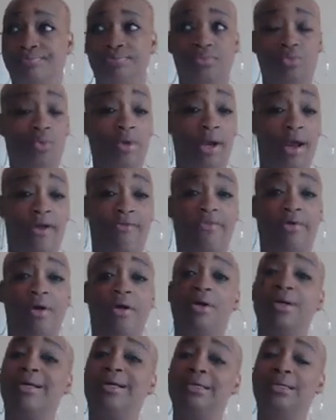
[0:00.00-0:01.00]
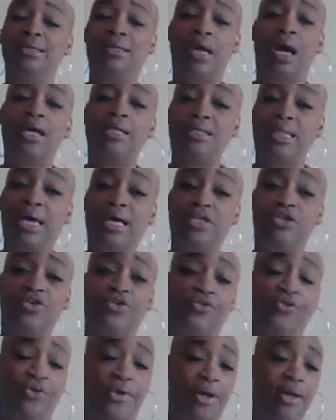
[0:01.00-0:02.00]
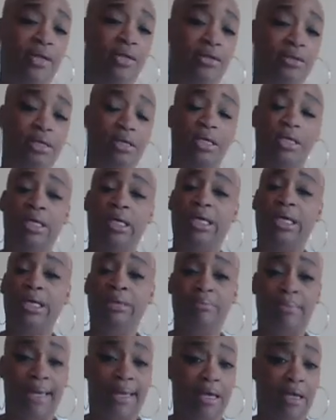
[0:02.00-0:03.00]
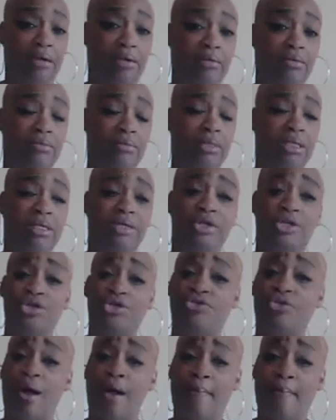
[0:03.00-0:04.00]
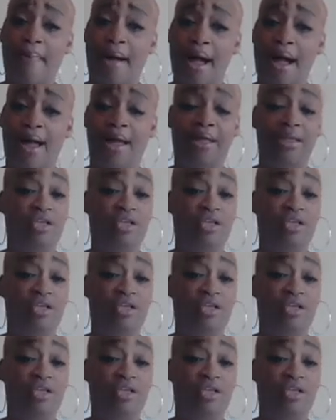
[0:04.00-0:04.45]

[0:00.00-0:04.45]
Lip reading: whatever. Contact your friend, email, drop by.